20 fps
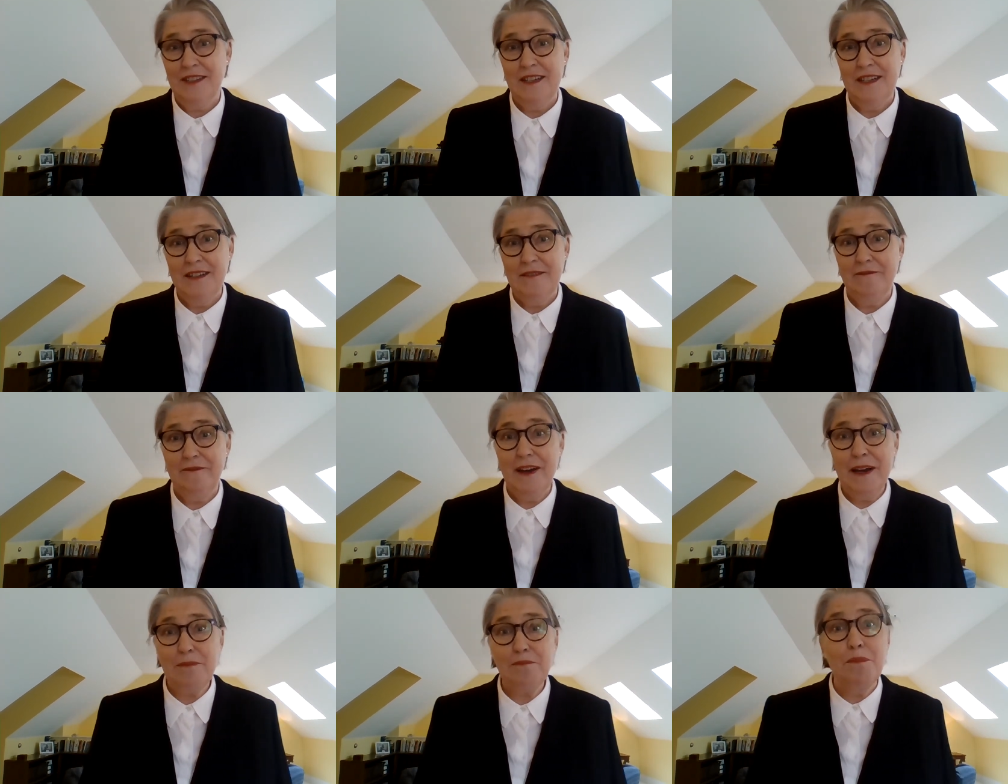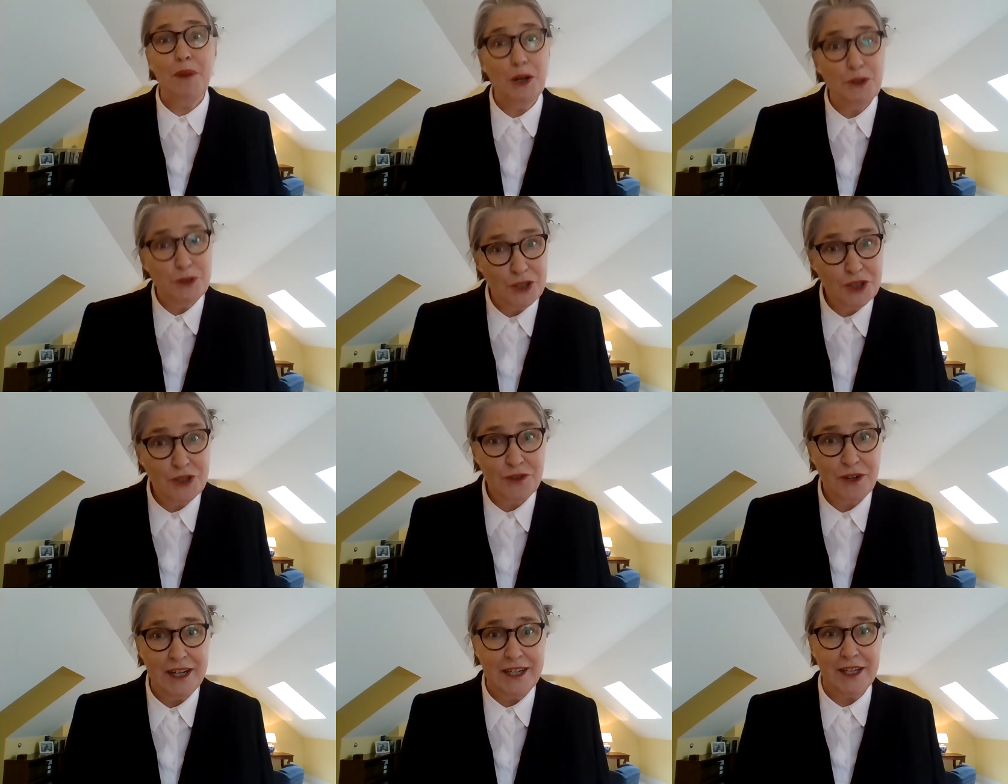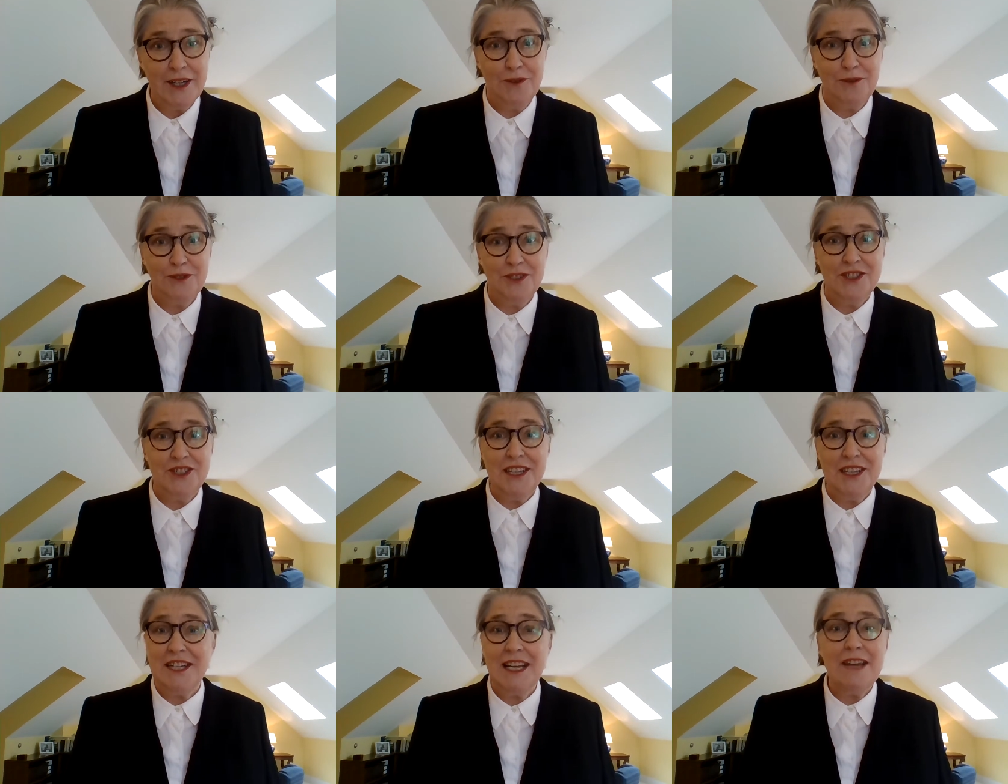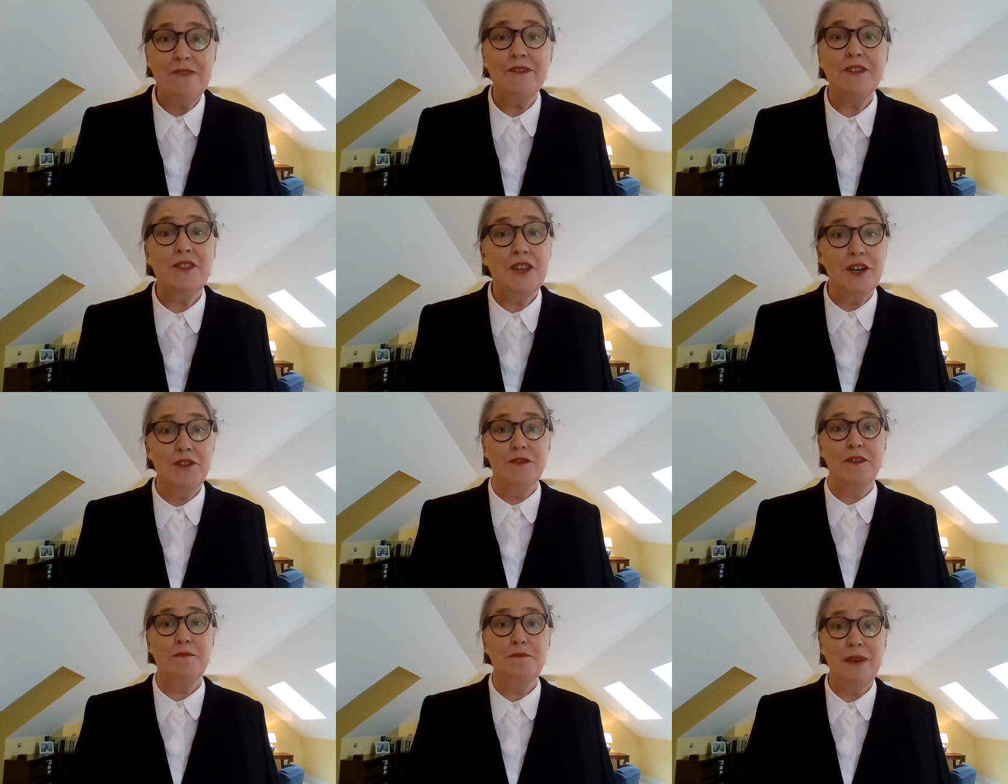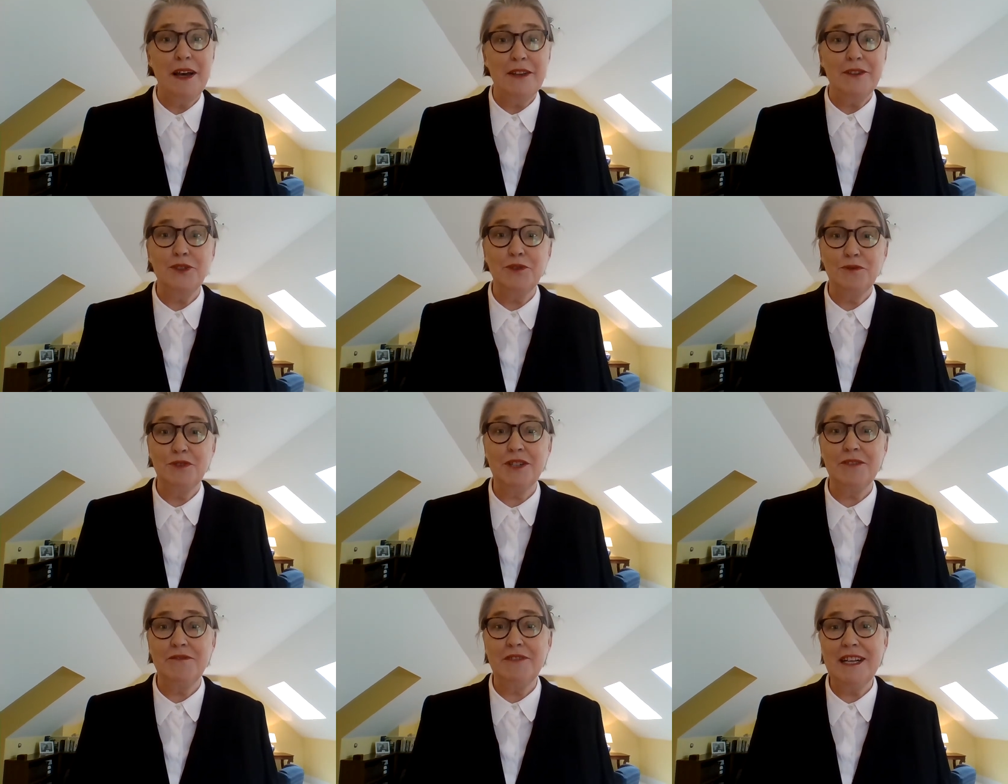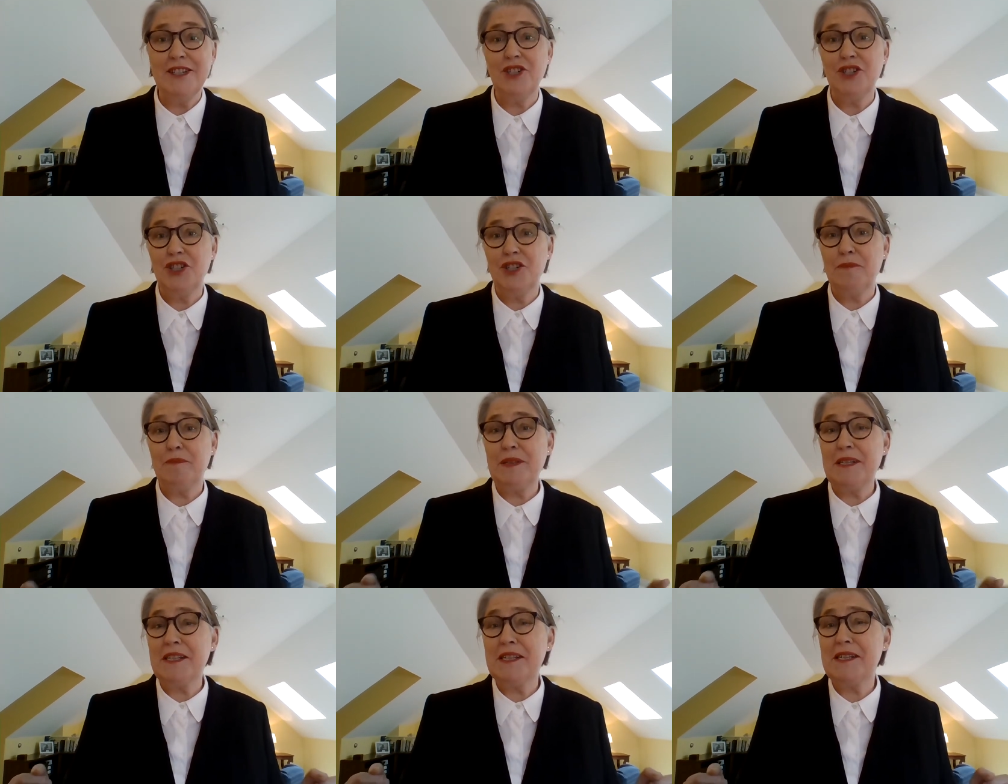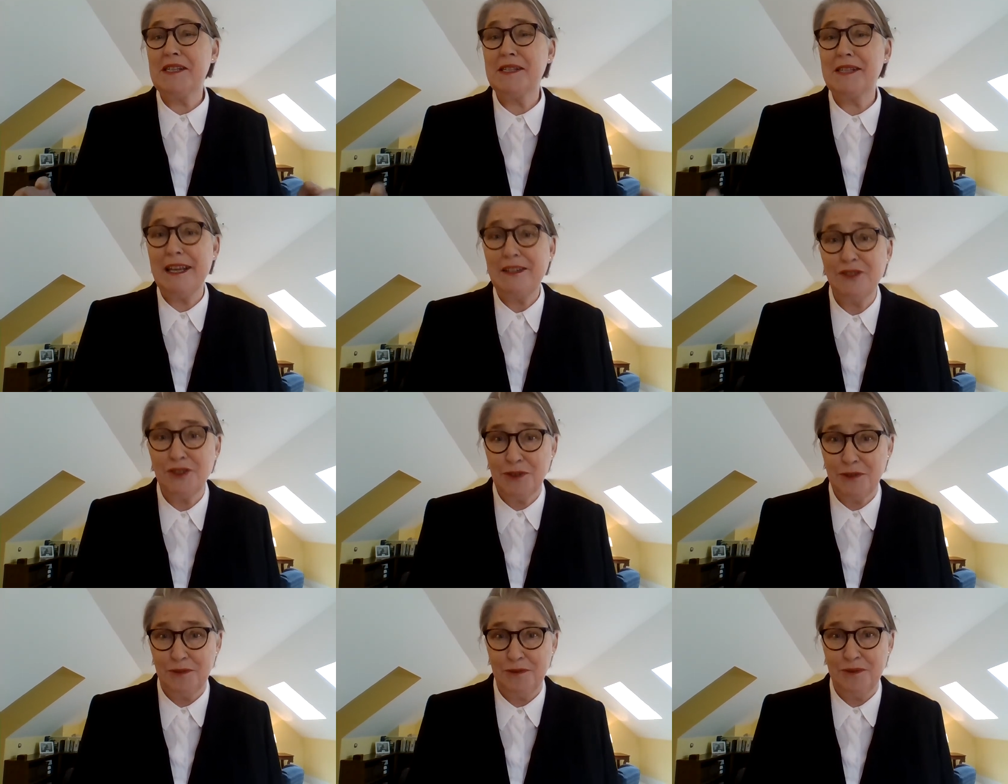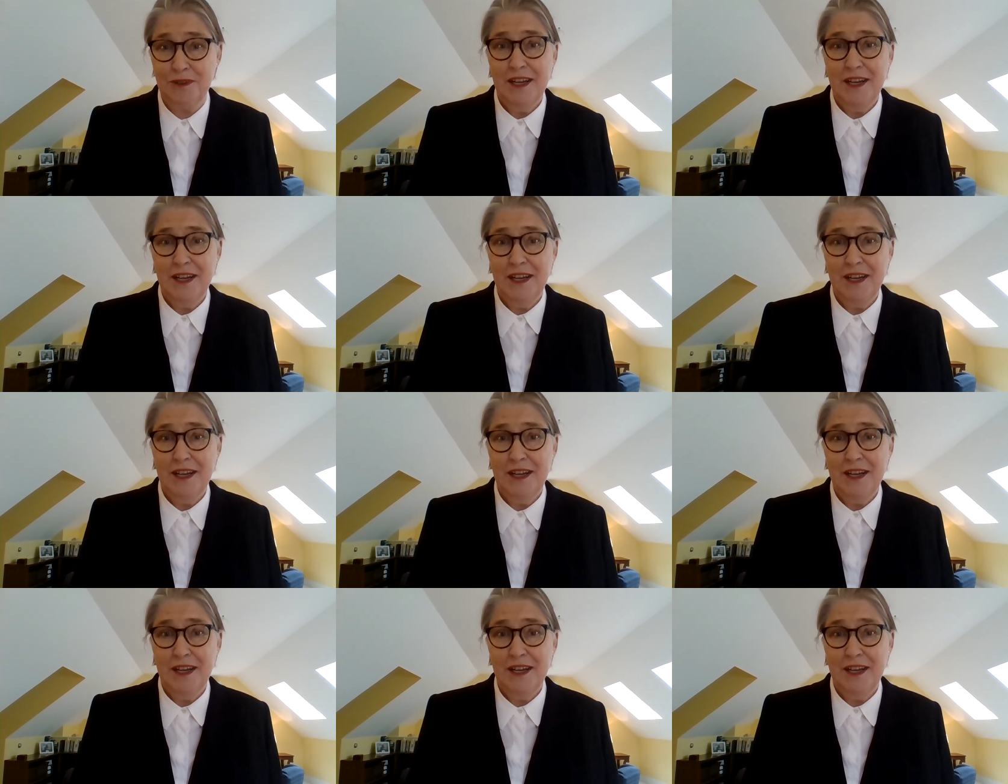In fact, most training organizations, even though the mother-daughter relationship is central